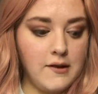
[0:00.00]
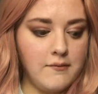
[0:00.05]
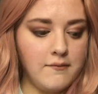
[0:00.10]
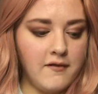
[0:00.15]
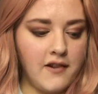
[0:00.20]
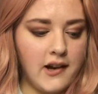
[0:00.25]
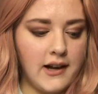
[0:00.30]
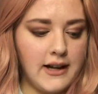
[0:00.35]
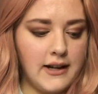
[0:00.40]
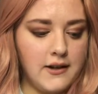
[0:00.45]

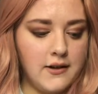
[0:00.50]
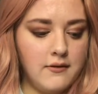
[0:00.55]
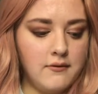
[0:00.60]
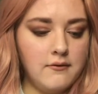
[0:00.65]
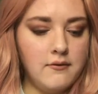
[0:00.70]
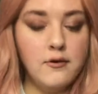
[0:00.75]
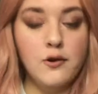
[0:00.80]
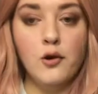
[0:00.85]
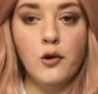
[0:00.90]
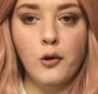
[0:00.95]
via
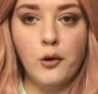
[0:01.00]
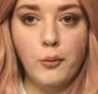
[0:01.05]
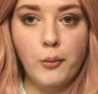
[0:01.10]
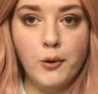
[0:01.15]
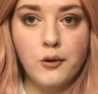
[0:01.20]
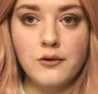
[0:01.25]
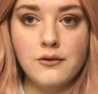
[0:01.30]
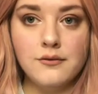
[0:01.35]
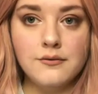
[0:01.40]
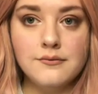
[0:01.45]

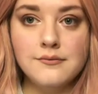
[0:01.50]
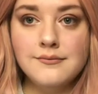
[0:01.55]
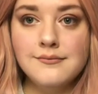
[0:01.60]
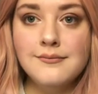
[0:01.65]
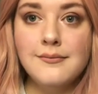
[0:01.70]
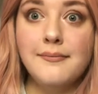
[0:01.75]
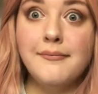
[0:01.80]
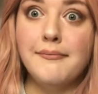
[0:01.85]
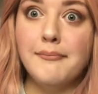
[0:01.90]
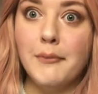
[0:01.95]
normal
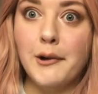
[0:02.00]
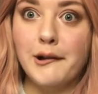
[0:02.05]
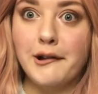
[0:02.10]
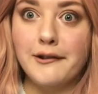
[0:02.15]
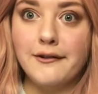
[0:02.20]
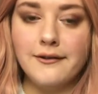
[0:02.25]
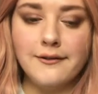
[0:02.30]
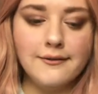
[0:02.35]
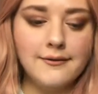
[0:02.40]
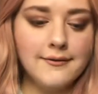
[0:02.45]

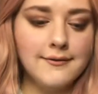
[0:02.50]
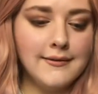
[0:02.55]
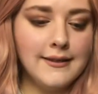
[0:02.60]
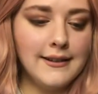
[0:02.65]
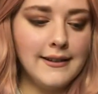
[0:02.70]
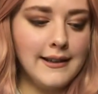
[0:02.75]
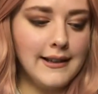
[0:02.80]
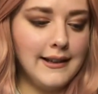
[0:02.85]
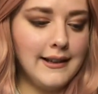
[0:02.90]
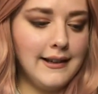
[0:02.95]
muggle
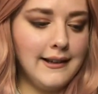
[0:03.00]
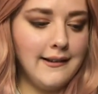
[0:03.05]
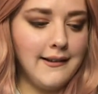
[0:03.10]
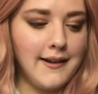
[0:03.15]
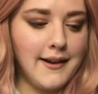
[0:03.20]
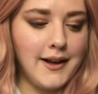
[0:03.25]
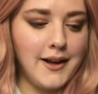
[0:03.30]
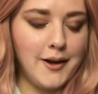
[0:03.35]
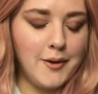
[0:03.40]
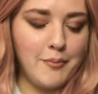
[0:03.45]

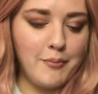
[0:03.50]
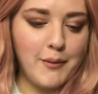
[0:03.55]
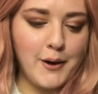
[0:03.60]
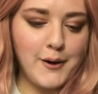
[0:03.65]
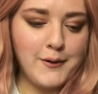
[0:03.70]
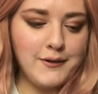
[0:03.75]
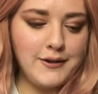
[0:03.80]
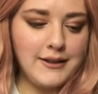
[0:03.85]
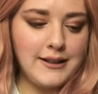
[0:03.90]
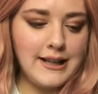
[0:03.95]

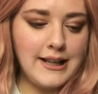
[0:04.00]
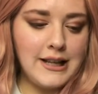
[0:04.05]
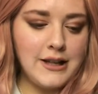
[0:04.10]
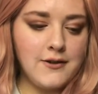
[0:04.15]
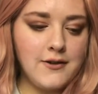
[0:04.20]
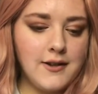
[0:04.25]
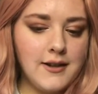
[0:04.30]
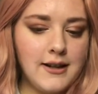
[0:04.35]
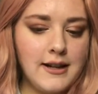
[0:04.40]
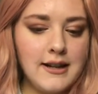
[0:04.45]

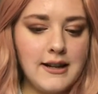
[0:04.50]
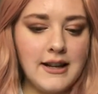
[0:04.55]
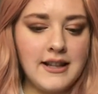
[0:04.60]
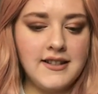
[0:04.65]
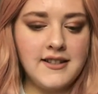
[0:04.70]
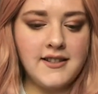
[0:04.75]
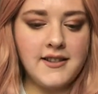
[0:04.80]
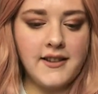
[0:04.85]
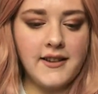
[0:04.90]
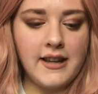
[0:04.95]
postage.
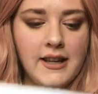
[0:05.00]
And so they